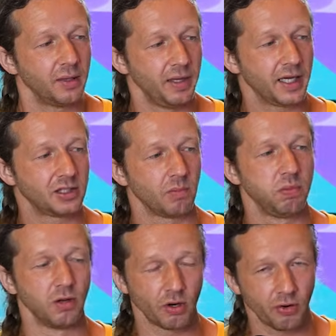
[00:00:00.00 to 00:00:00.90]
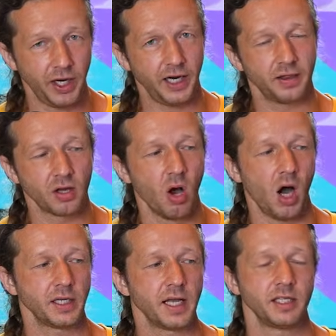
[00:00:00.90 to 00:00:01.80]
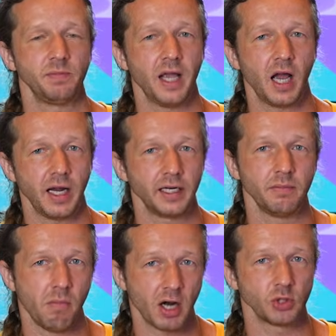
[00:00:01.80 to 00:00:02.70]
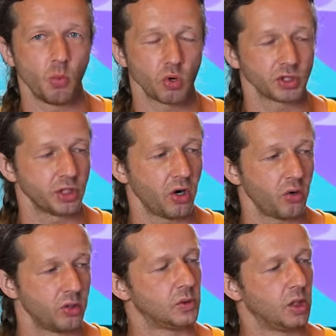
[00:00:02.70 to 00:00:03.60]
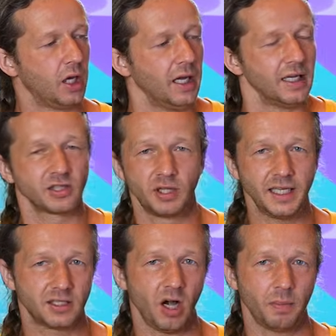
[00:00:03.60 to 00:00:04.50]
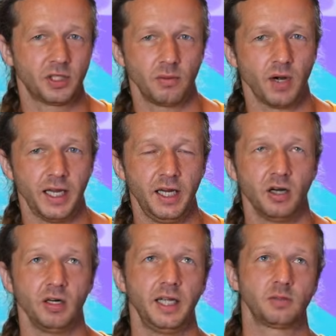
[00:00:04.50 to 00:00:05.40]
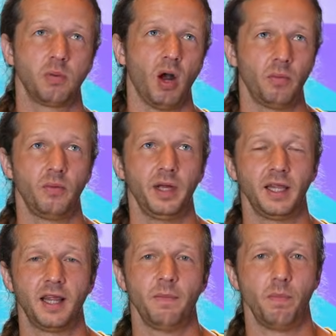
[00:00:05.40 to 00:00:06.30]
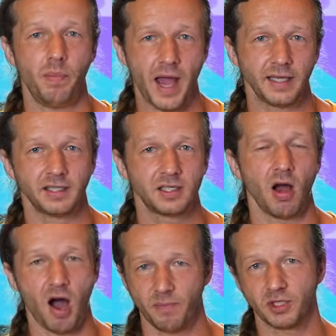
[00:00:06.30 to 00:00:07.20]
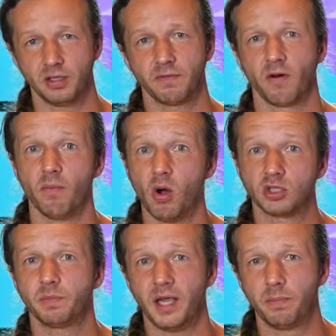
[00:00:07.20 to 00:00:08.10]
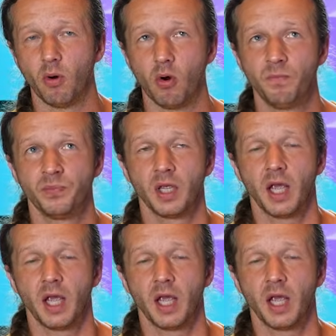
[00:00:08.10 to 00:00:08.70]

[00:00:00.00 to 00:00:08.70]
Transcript: because you're blurring the contents behind it much more so. So this option right here is probably the best option for most people.